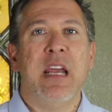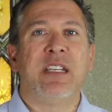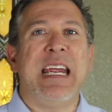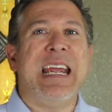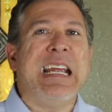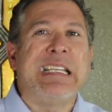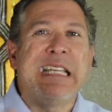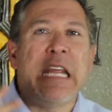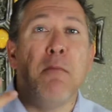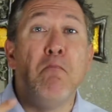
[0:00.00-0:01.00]
See, it's
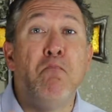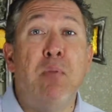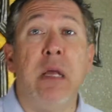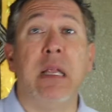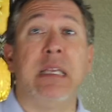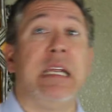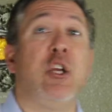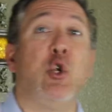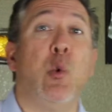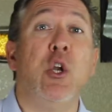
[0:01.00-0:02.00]
the ability
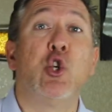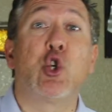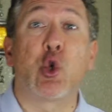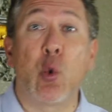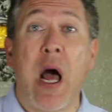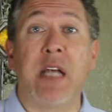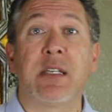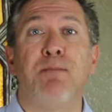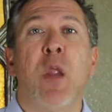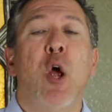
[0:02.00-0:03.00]
to entrust